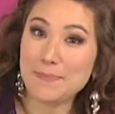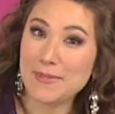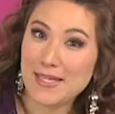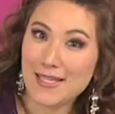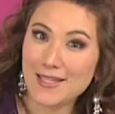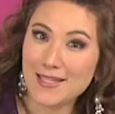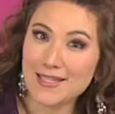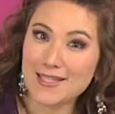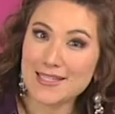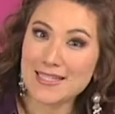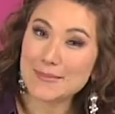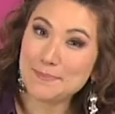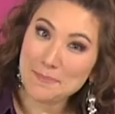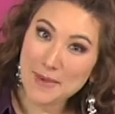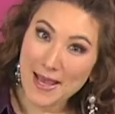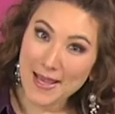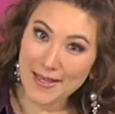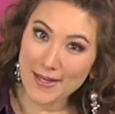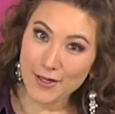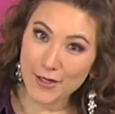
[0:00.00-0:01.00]
being
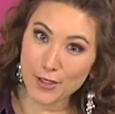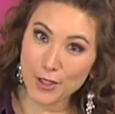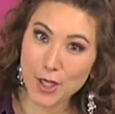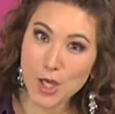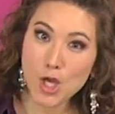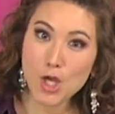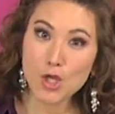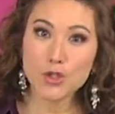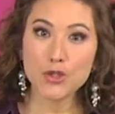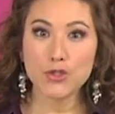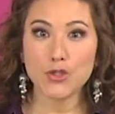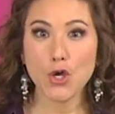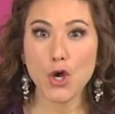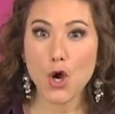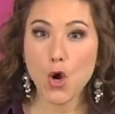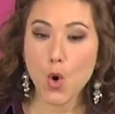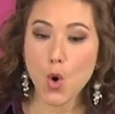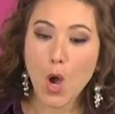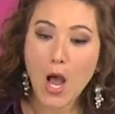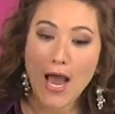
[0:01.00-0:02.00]
inspired.
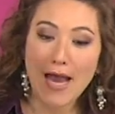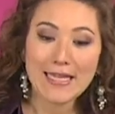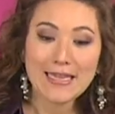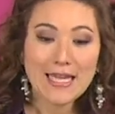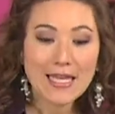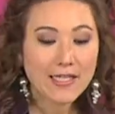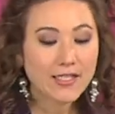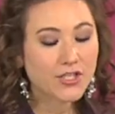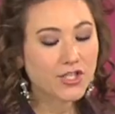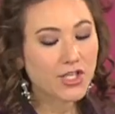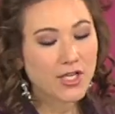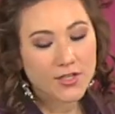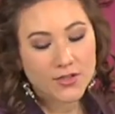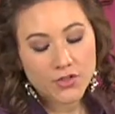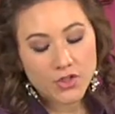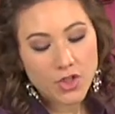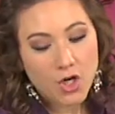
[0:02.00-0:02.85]
So I liked Jen's